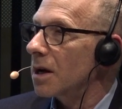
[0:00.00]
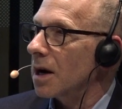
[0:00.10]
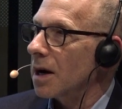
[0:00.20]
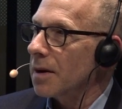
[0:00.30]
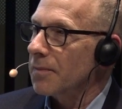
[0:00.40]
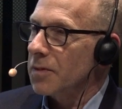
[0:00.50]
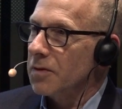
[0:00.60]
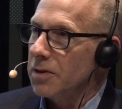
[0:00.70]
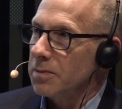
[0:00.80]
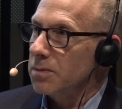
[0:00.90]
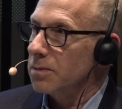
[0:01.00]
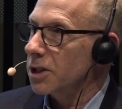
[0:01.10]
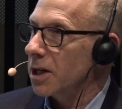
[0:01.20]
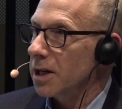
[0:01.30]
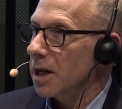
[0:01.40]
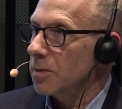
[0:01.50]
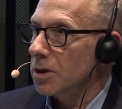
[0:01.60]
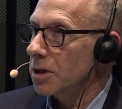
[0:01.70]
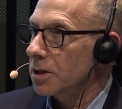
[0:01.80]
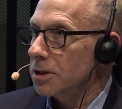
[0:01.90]
from shitty
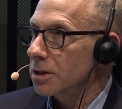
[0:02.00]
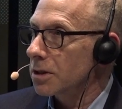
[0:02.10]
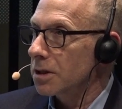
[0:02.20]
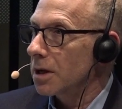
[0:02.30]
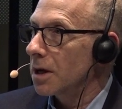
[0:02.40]
neighborhoods,